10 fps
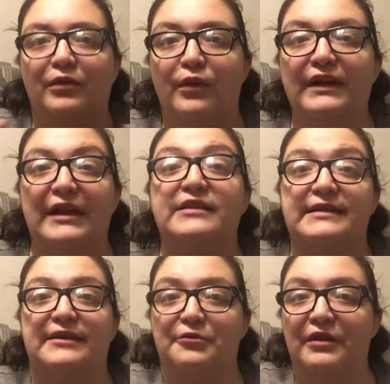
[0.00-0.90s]
going there to
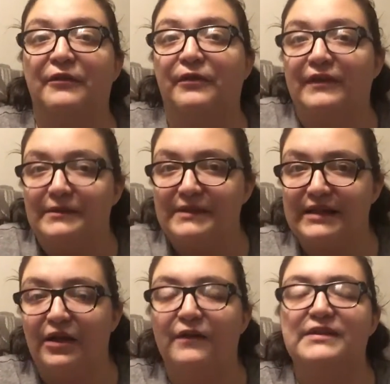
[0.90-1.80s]
thrift for
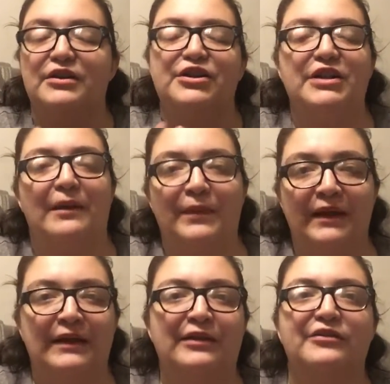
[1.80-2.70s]
themselves are shopping
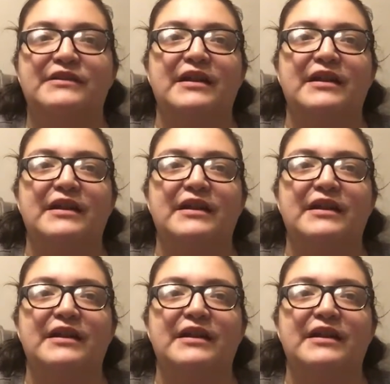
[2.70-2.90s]
in those,